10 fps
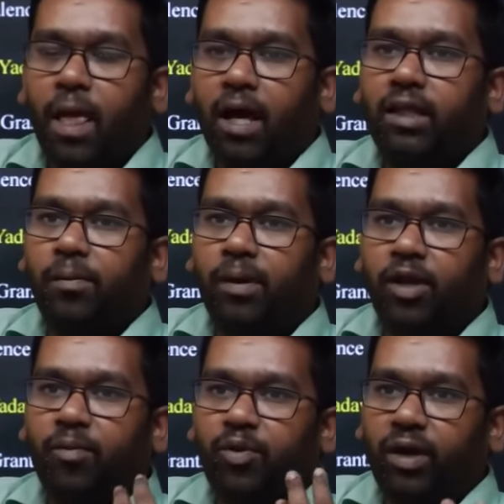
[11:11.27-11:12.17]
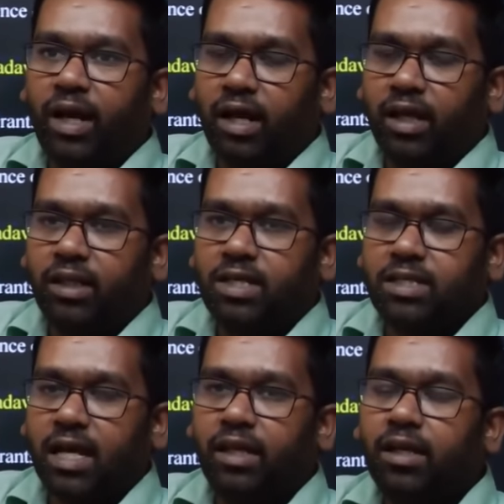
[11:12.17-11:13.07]
will give to land others,
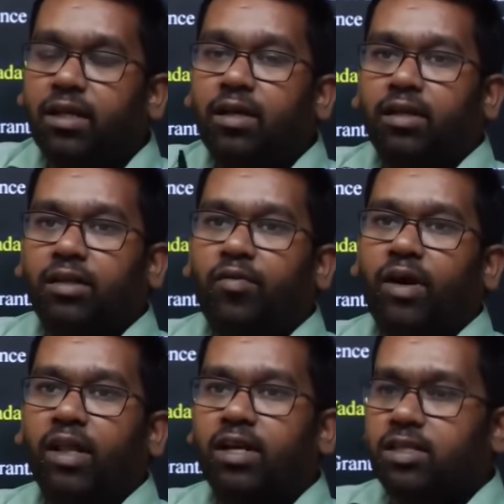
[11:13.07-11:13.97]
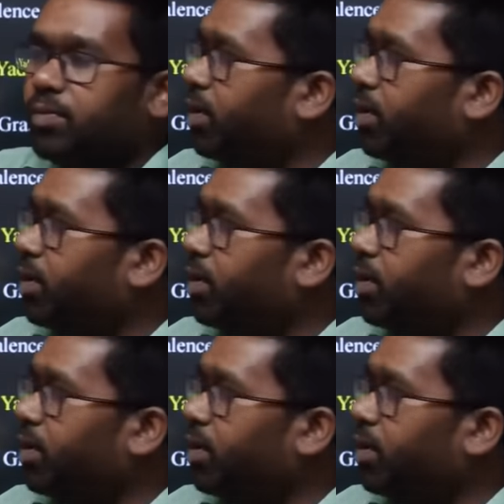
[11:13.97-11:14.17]
and then the workers